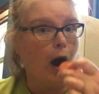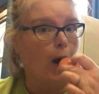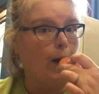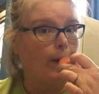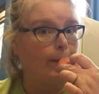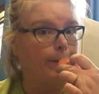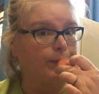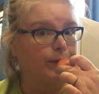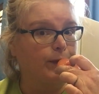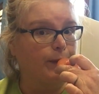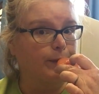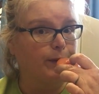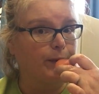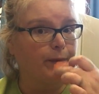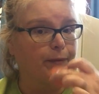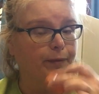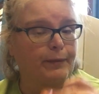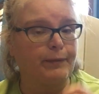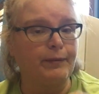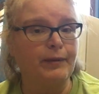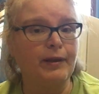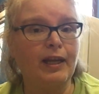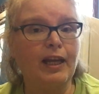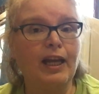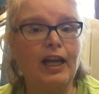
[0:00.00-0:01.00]

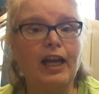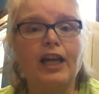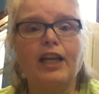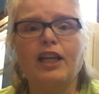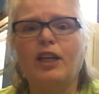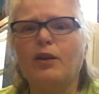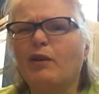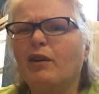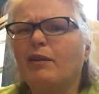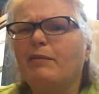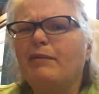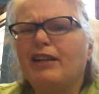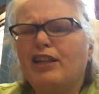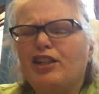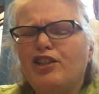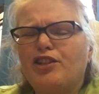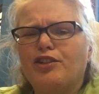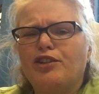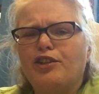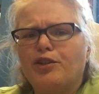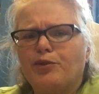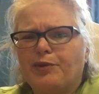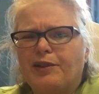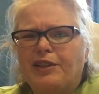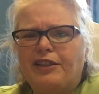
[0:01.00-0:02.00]
you want to make
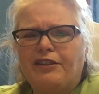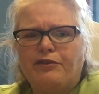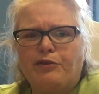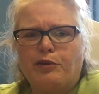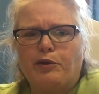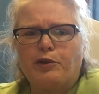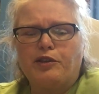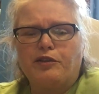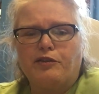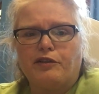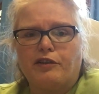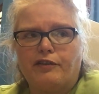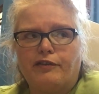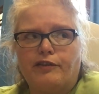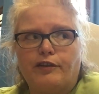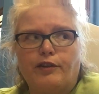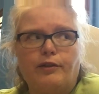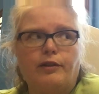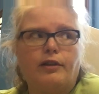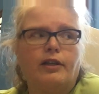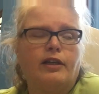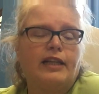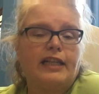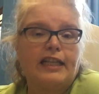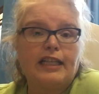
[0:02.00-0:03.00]
sure you reinforce for the
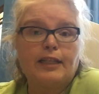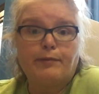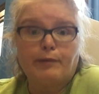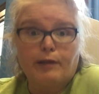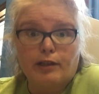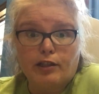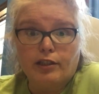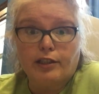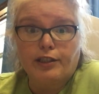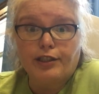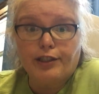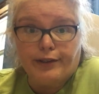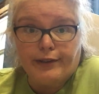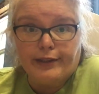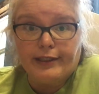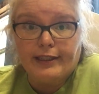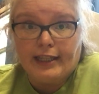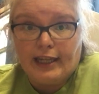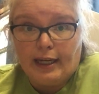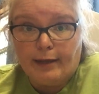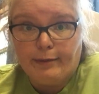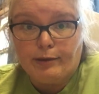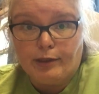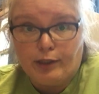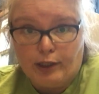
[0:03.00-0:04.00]
food, especially during
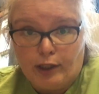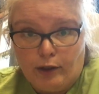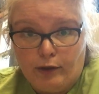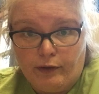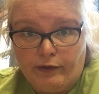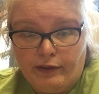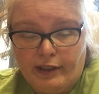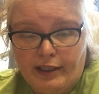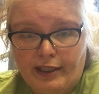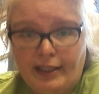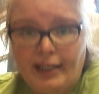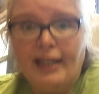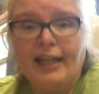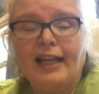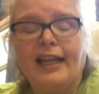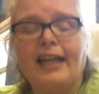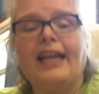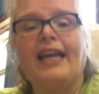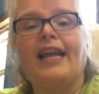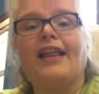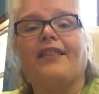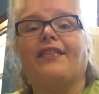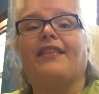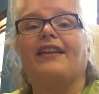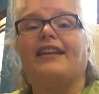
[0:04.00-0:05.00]
times of COVID,
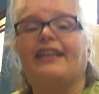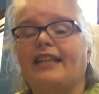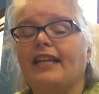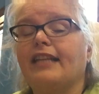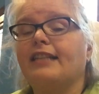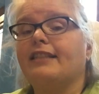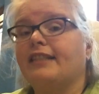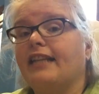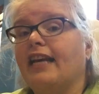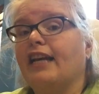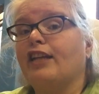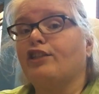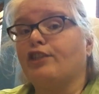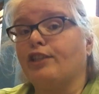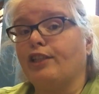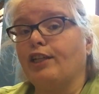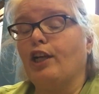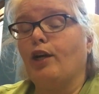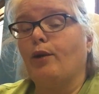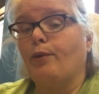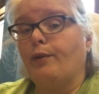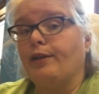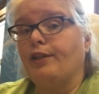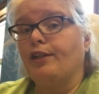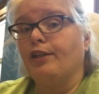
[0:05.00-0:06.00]
that doesn't actually
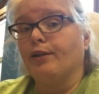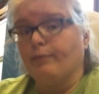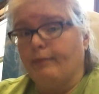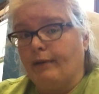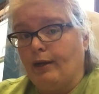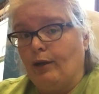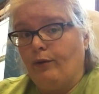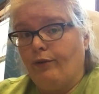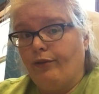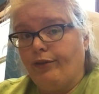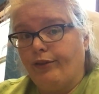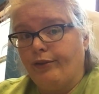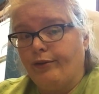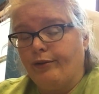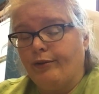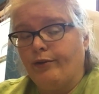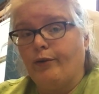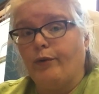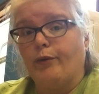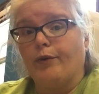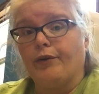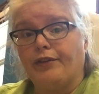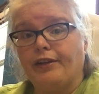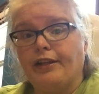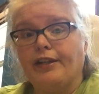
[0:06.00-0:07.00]
go in your mouth
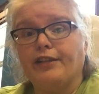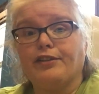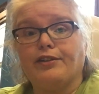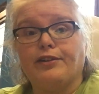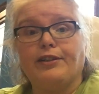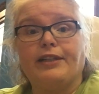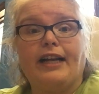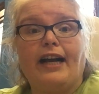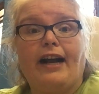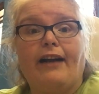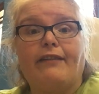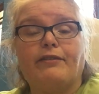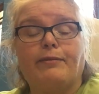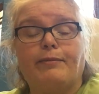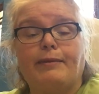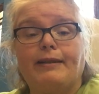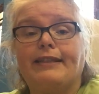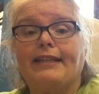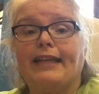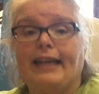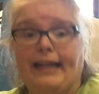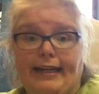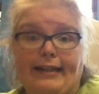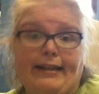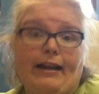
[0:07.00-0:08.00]
or things are going to have to be
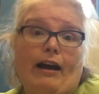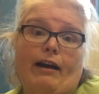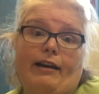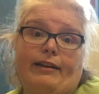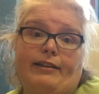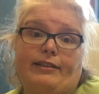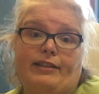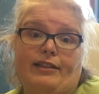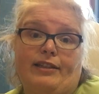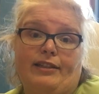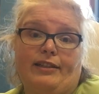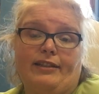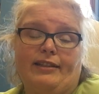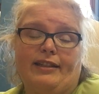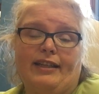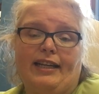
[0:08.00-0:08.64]
sanitized.